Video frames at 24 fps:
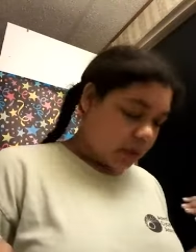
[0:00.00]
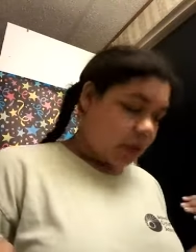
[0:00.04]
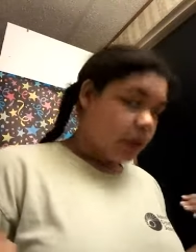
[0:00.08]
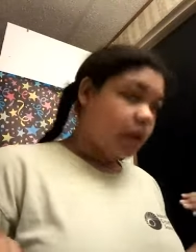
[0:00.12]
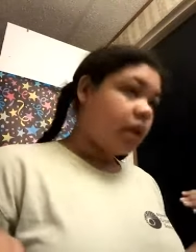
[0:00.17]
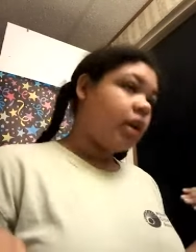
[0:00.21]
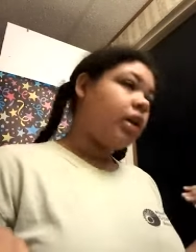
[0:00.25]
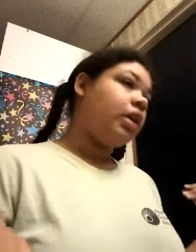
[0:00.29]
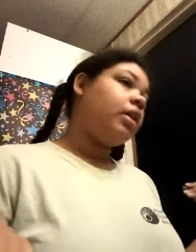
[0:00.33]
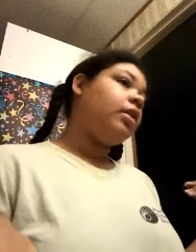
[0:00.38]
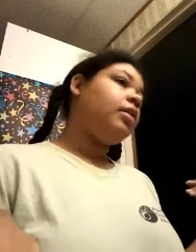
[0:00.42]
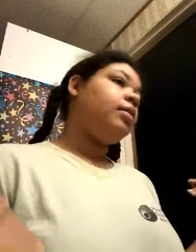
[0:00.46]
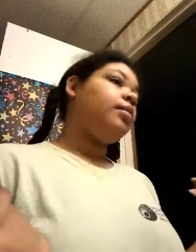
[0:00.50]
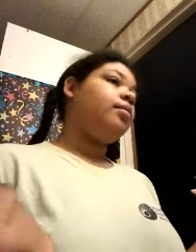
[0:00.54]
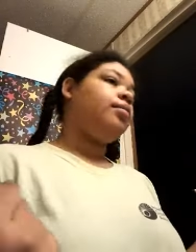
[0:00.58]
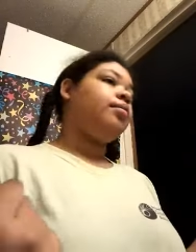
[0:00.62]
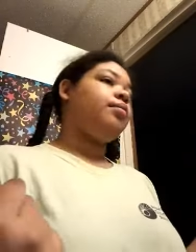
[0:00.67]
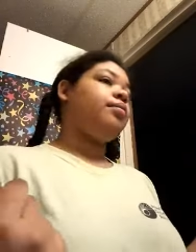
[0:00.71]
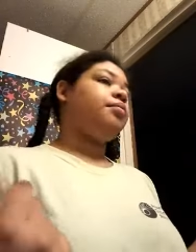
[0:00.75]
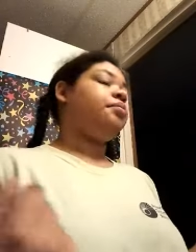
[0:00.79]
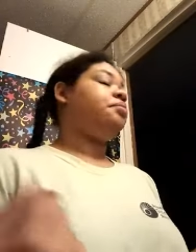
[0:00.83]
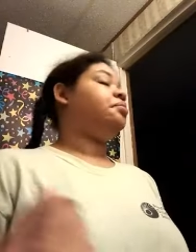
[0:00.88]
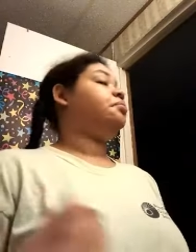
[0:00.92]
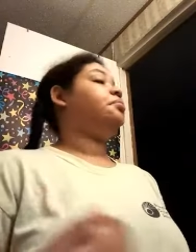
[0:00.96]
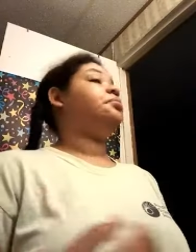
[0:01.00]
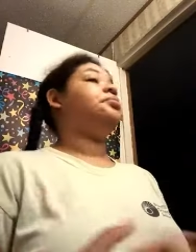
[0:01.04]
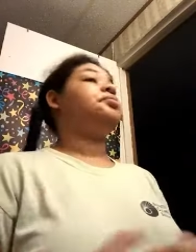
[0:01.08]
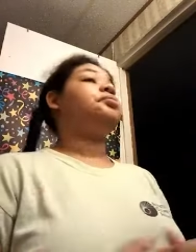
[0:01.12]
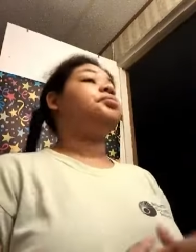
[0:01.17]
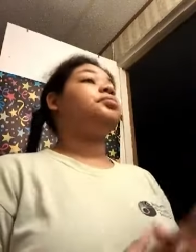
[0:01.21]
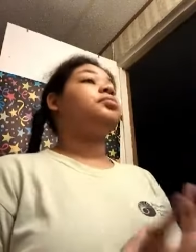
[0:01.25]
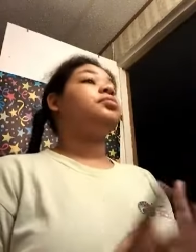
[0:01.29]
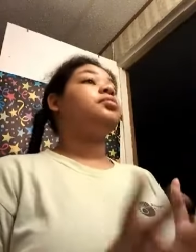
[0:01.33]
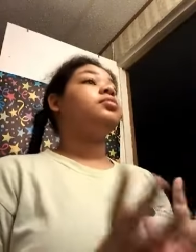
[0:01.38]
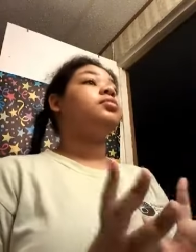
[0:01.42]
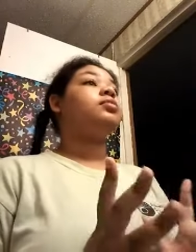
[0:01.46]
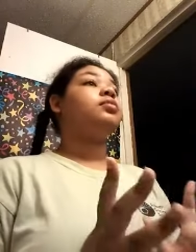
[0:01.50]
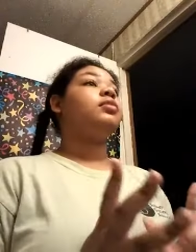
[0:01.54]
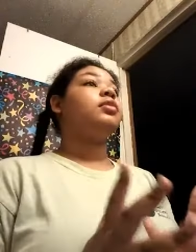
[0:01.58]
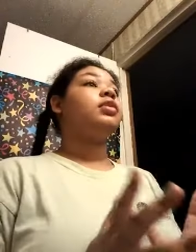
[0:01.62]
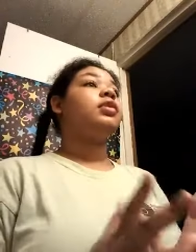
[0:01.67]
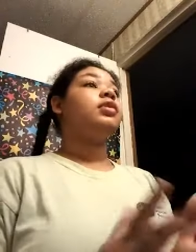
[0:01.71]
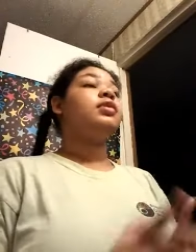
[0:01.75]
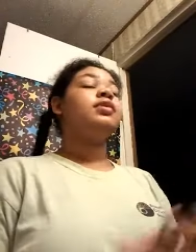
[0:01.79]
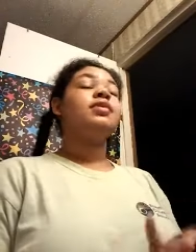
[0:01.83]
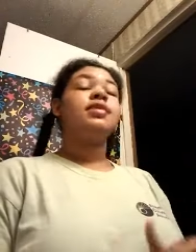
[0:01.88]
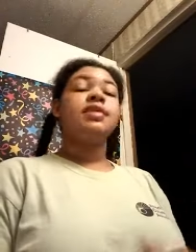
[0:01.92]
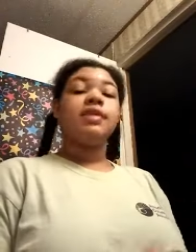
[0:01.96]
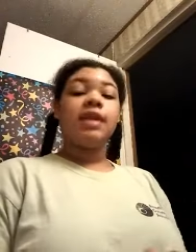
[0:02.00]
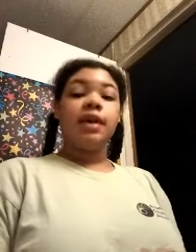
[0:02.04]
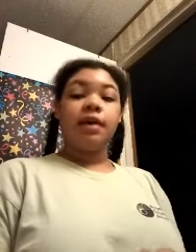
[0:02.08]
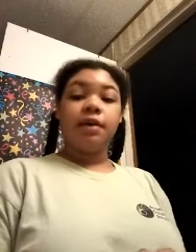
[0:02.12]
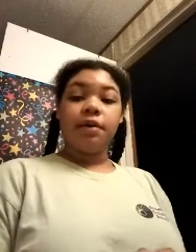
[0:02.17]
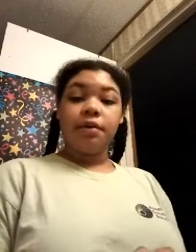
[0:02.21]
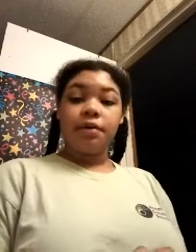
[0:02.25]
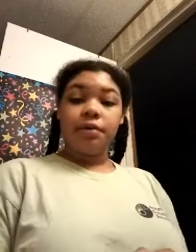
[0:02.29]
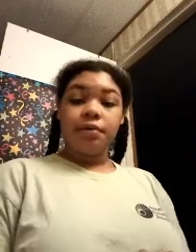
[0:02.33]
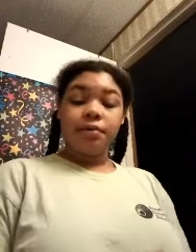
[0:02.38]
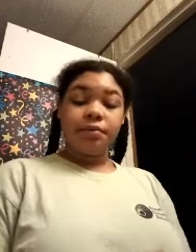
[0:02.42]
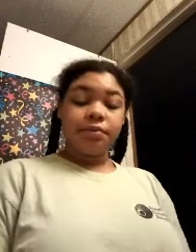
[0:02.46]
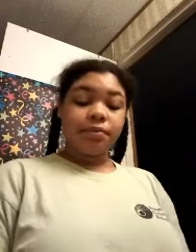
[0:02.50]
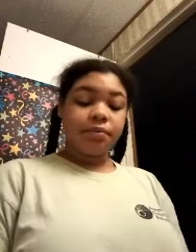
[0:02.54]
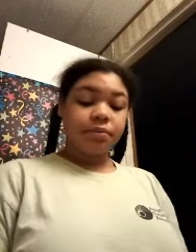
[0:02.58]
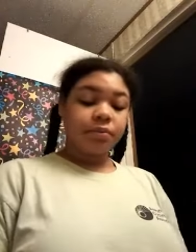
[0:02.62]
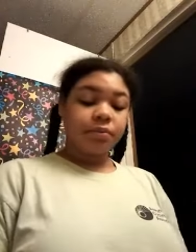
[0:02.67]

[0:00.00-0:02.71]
um, so